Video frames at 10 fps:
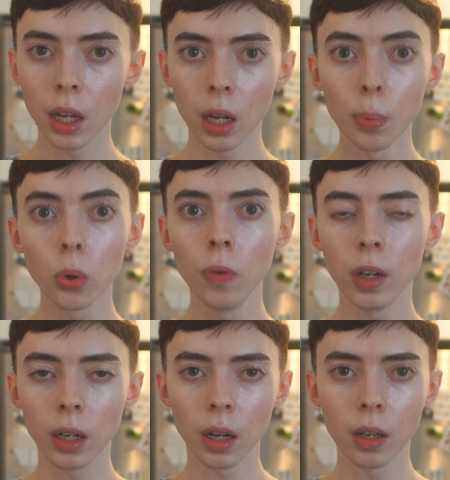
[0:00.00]

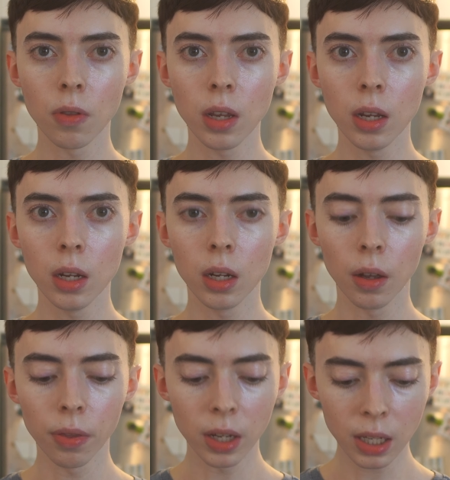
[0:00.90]
improving the
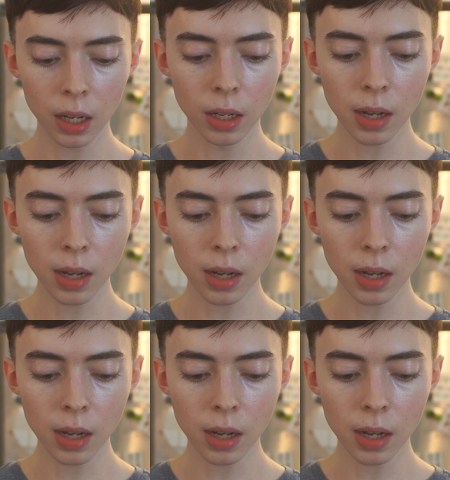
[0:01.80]
the skin